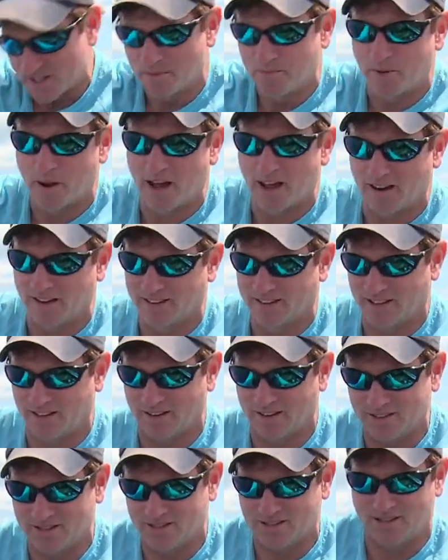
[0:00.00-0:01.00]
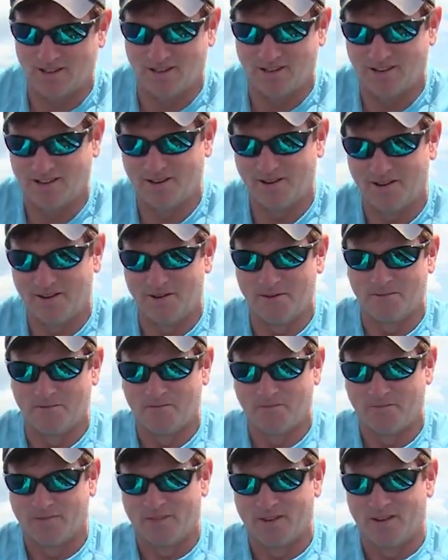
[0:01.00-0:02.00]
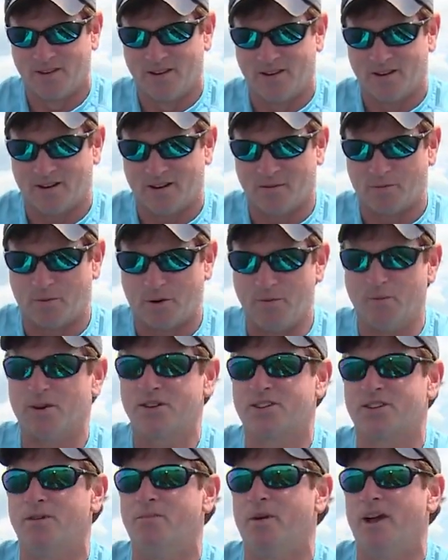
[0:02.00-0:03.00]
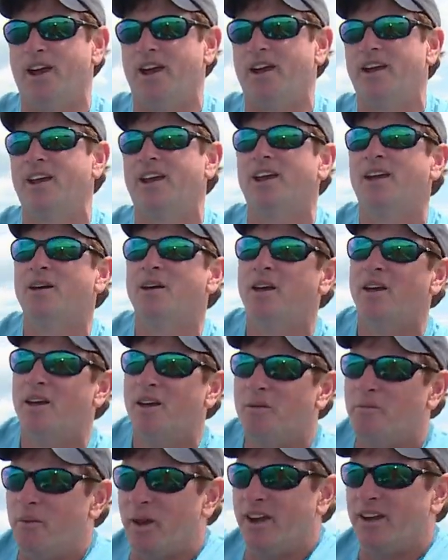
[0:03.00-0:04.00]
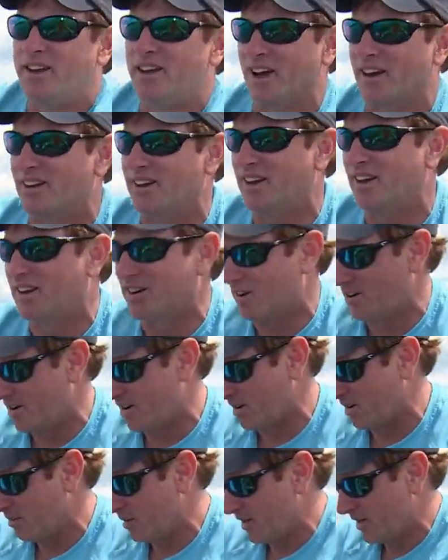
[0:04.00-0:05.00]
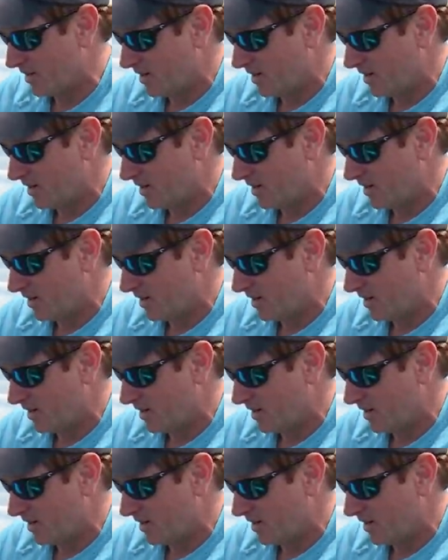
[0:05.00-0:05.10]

and paddle tails. They're pretty much the main, main technique out here, but